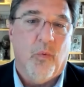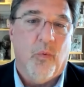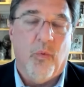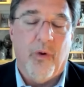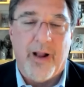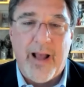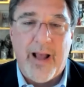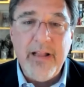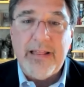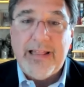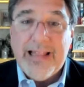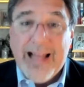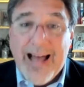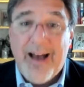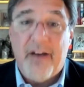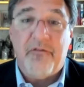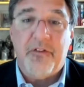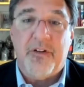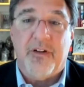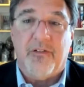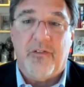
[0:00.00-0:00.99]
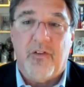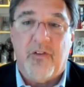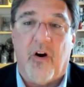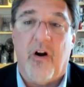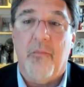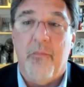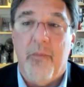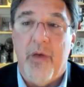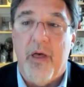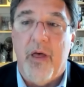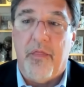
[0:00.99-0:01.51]
When I left
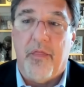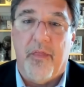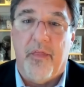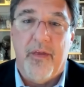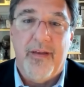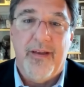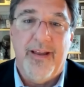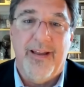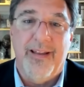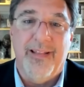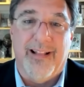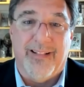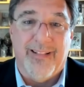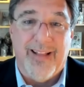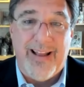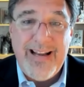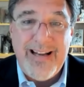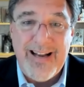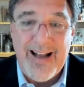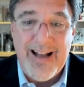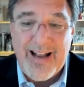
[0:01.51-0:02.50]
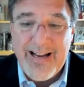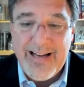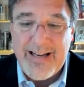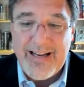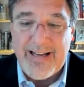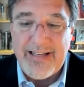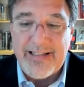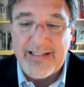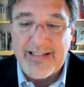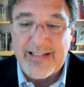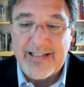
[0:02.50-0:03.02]
Dartmouth in the late
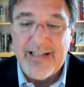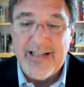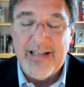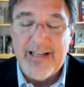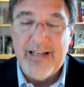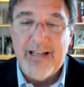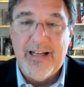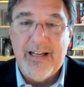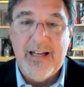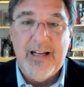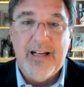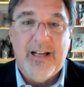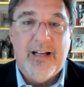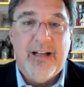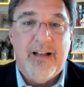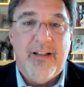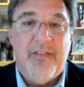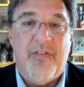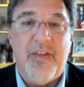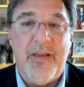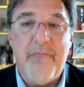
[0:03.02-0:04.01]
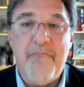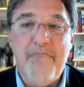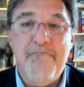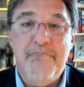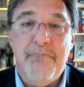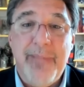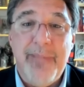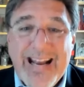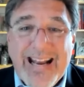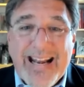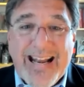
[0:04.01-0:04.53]
90s, the
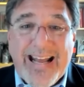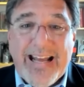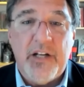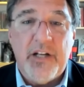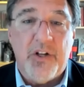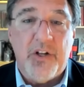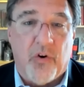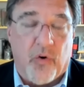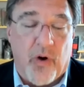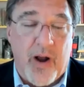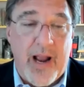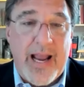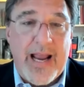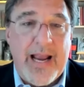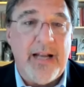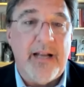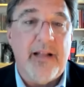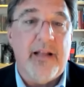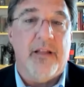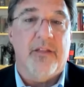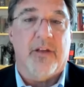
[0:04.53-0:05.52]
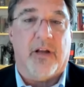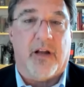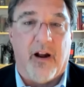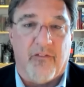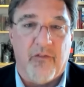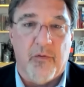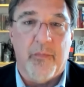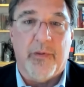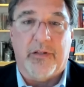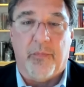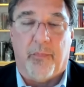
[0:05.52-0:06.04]
median grade in the
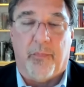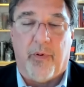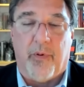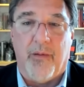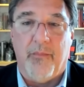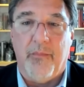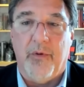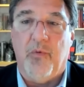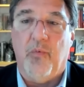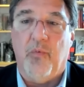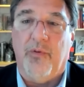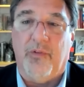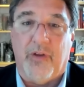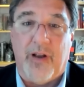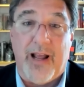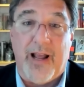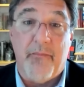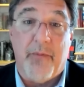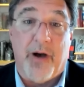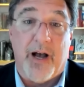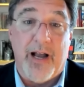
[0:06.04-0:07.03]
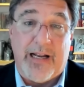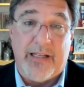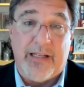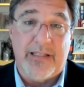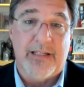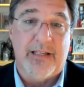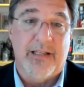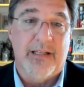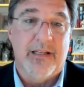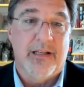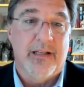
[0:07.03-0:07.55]
government department was an A
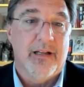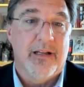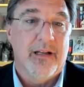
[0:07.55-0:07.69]
minus.